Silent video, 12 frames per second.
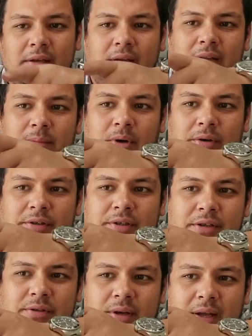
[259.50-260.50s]
and the motor's
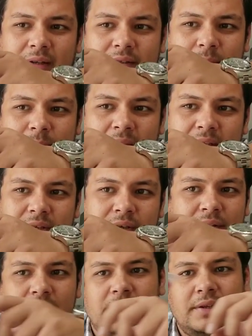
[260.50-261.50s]
also got its
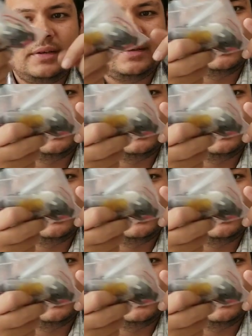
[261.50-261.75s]
capacitor on it.